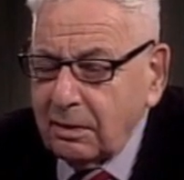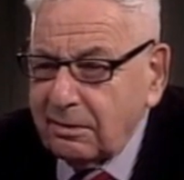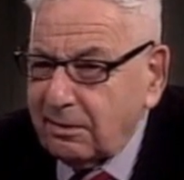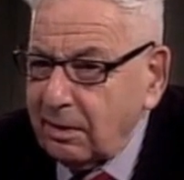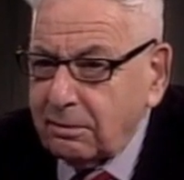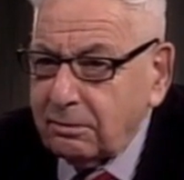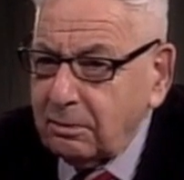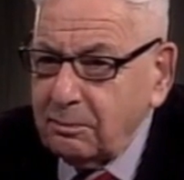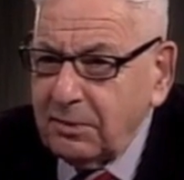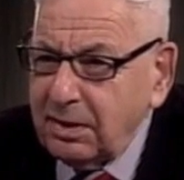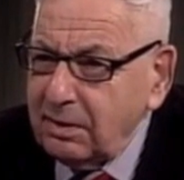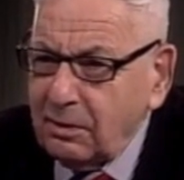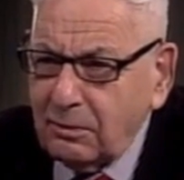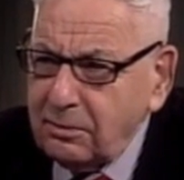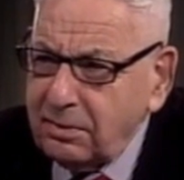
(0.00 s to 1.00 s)
said to
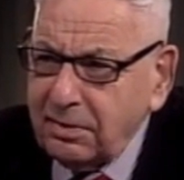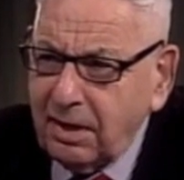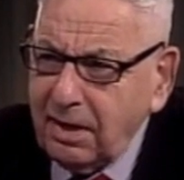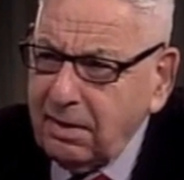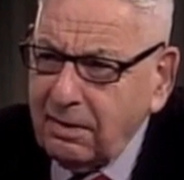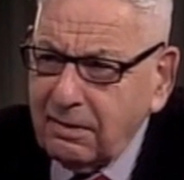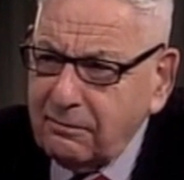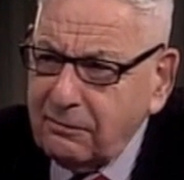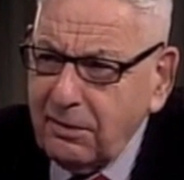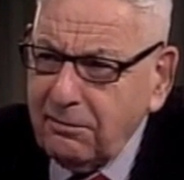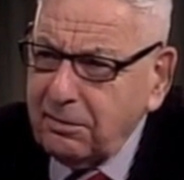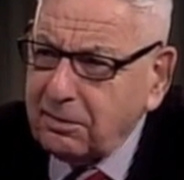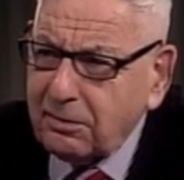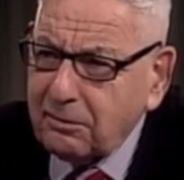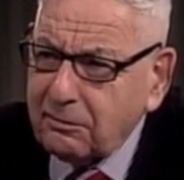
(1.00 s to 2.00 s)
me, don't take a
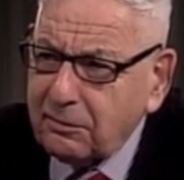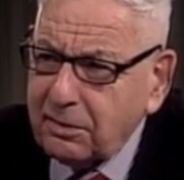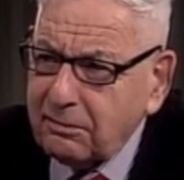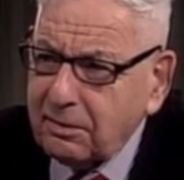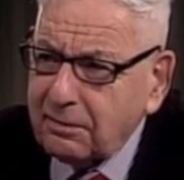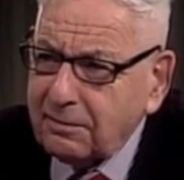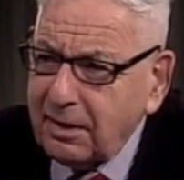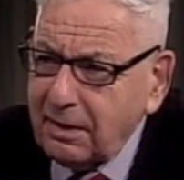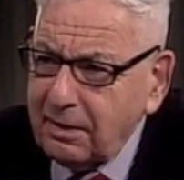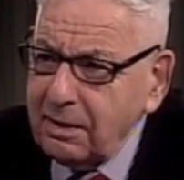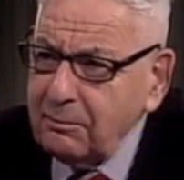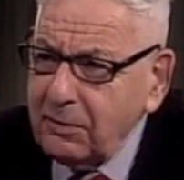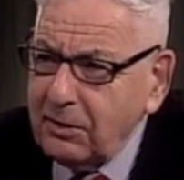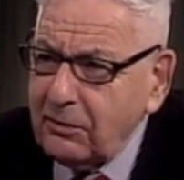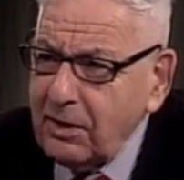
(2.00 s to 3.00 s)
visitor's visa, take an
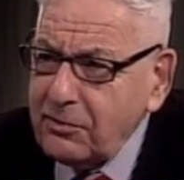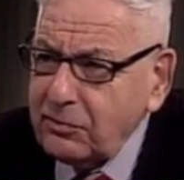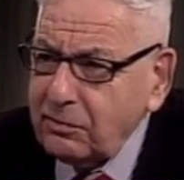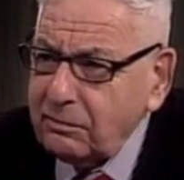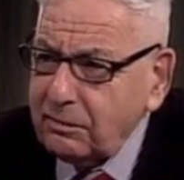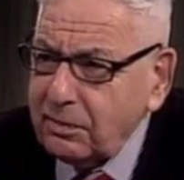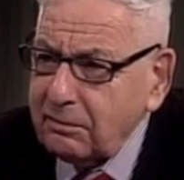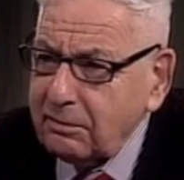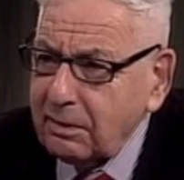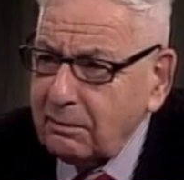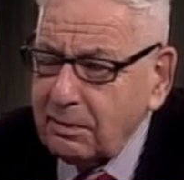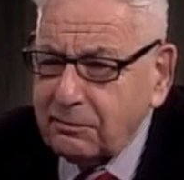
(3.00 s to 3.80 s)
immigration visa.